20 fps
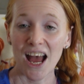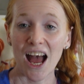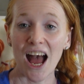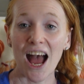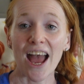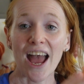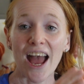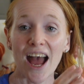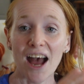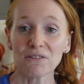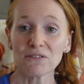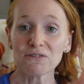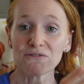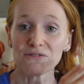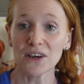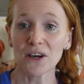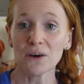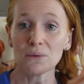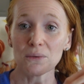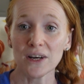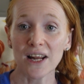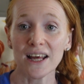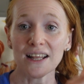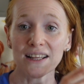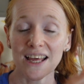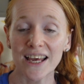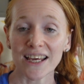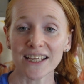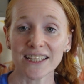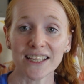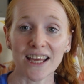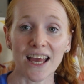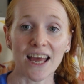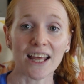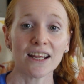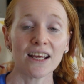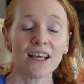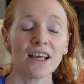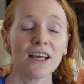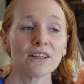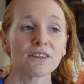I haven't found one I like yet.